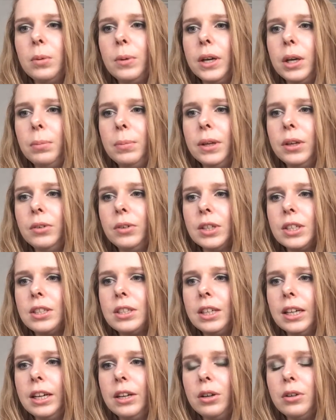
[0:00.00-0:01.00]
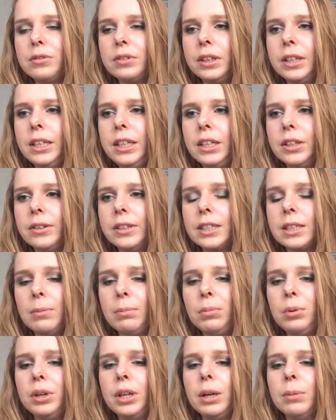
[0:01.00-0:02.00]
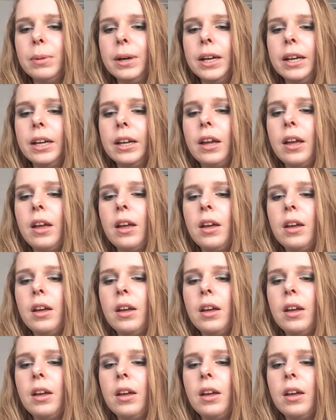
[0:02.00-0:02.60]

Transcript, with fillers: quite a bit on the side over here as I'm putting my